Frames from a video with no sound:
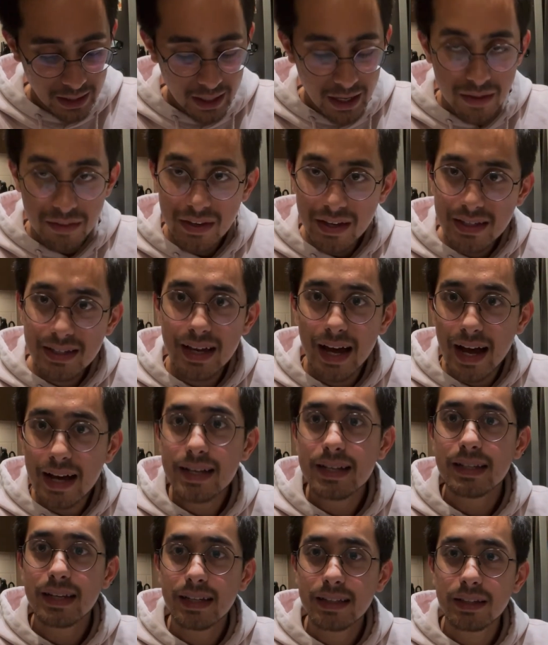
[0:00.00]
This
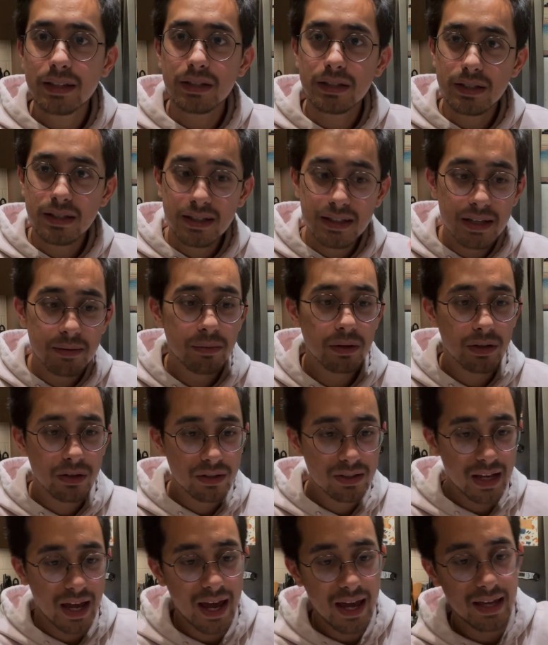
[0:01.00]
has like the similar
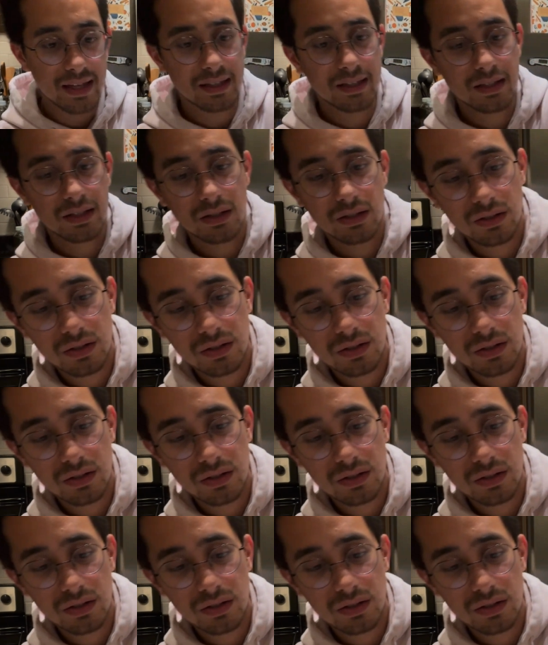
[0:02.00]
taste